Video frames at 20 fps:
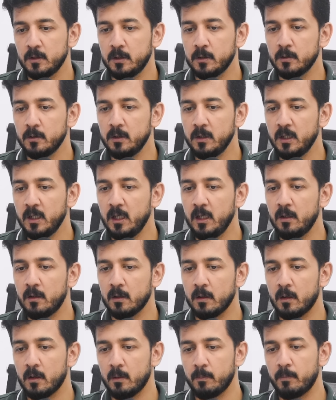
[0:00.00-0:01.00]
you need
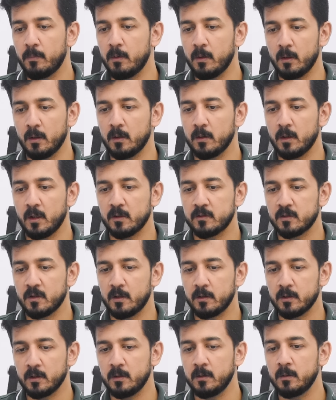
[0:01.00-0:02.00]
a
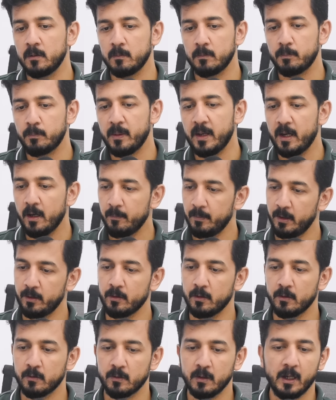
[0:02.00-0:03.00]
certain
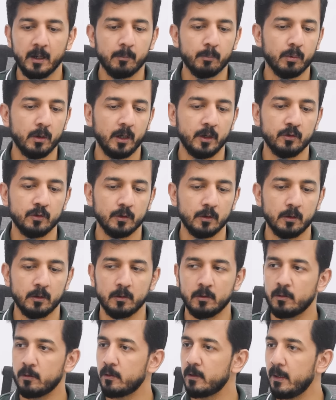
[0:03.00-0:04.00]
parameter like pressure
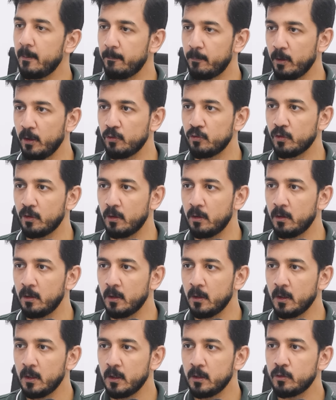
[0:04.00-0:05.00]
or temperature
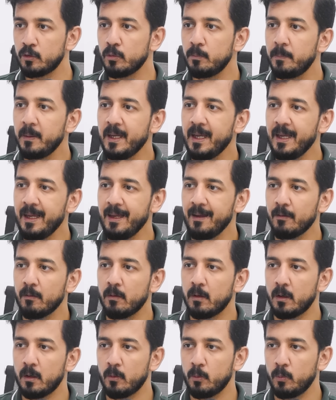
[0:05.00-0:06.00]
to be
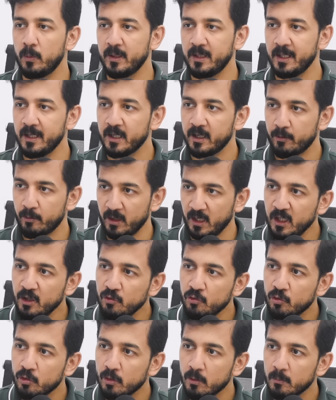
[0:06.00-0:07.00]
within a
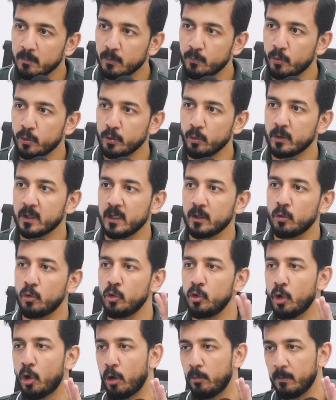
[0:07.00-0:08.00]
range before you can go
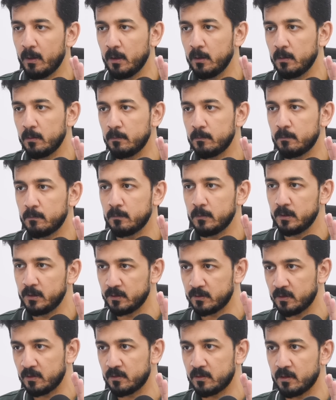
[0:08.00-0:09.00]
normal with the
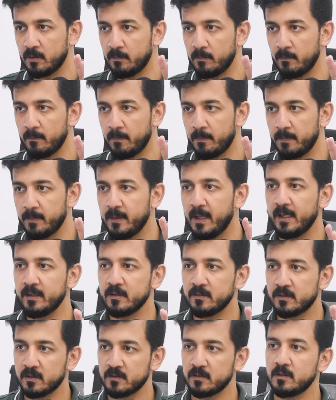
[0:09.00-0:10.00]
system. That
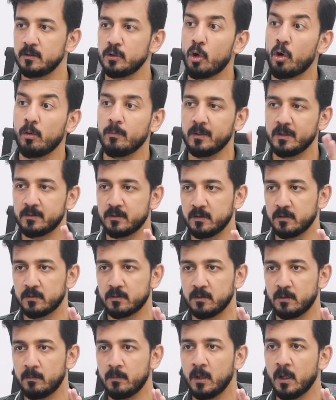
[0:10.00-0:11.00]
is a normal
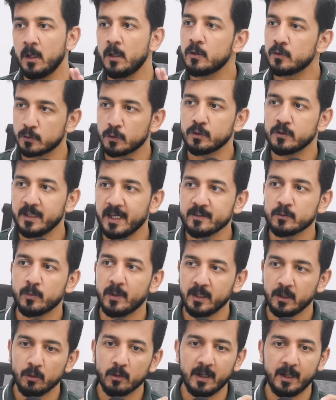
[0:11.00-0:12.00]
system. So that's why
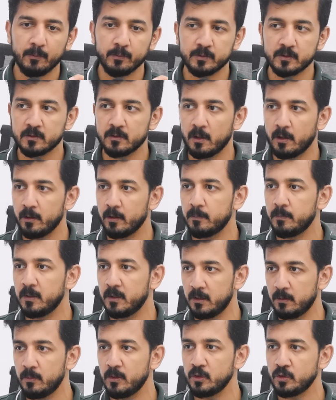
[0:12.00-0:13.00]
you have startup
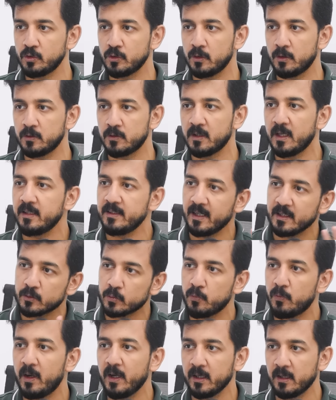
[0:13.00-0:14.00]
inhibitions, and that's
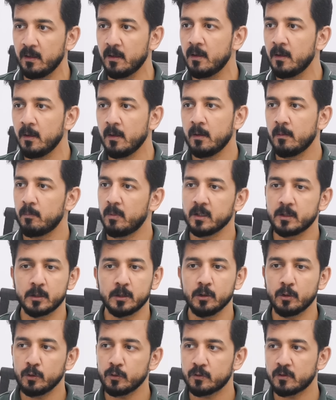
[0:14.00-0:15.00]
fine. But
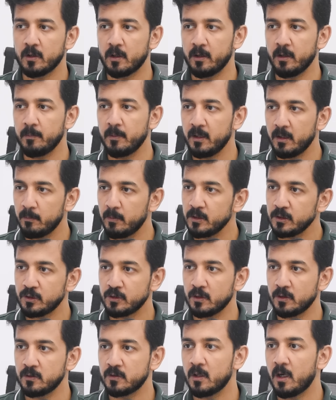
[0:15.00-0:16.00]
those startup
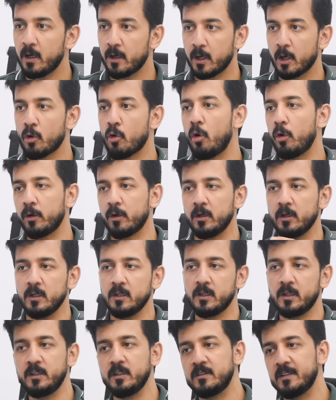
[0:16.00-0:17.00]
inhibitions are recorded in
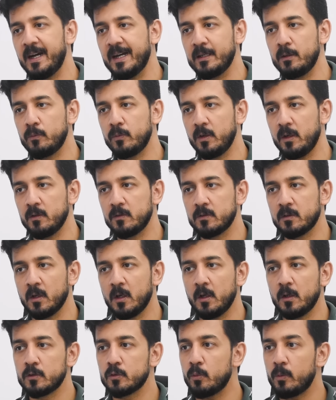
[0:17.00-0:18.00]
the design phase.
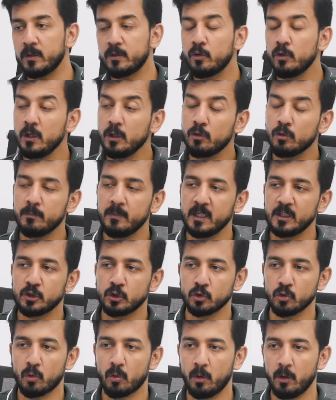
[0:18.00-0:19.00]
So what you need to make
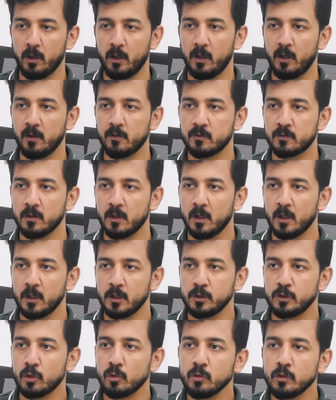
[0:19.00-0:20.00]
sure is
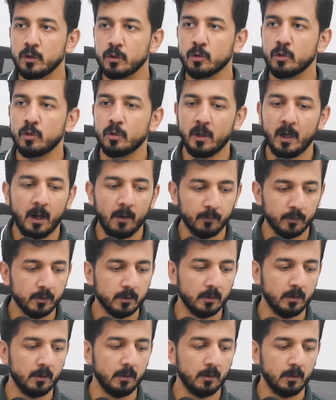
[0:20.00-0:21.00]
don't go
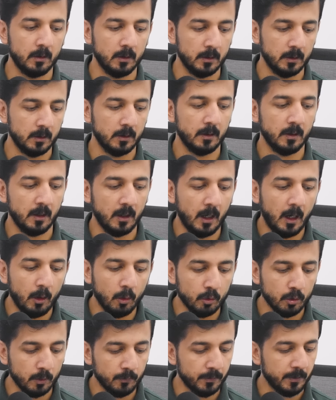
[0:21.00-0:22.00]
after
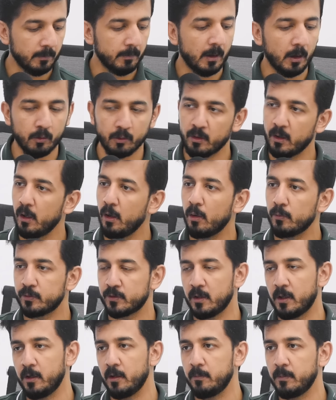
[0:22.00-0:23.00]
out of the boundary of
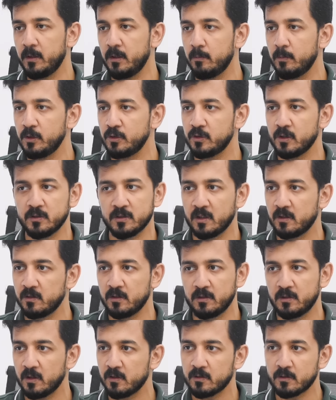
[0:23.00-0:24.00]
startup inhibitions
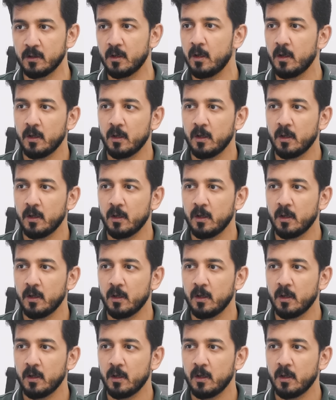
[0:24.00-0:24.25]
and just